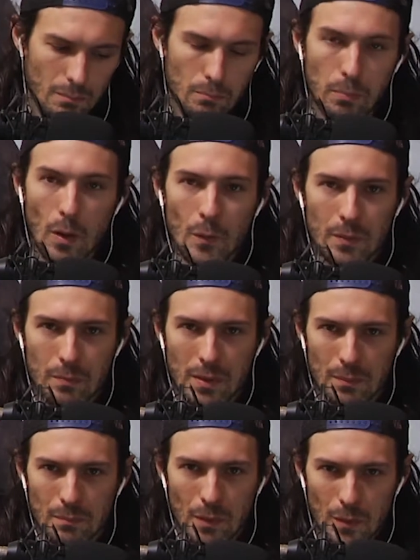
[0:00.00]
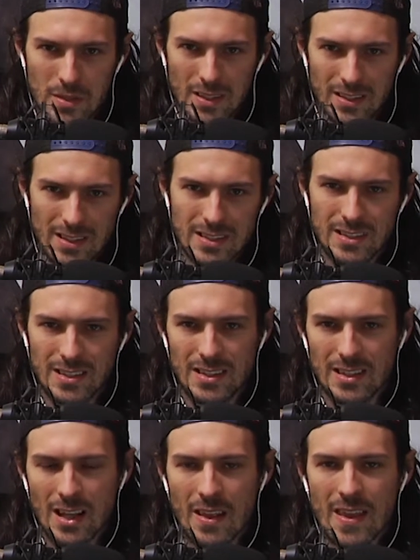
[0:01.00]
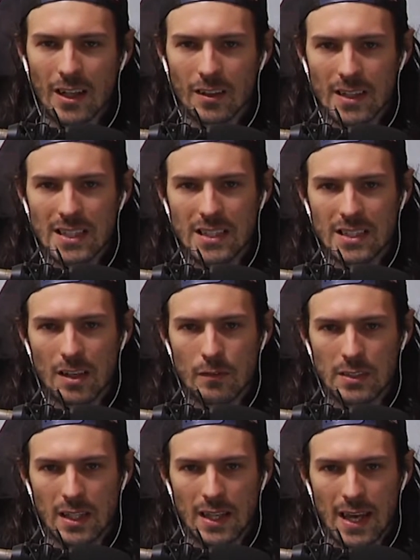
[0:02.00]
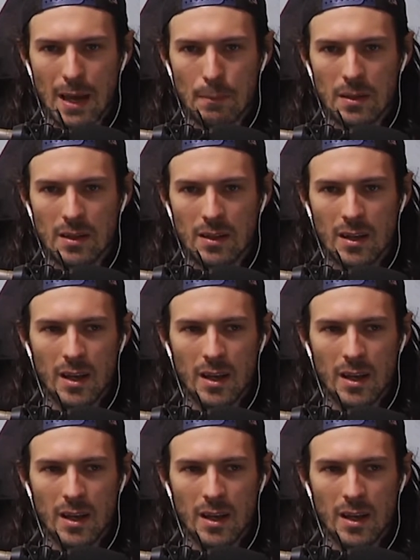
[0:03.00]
Both people, both. none of that crazy stuff is going to happen.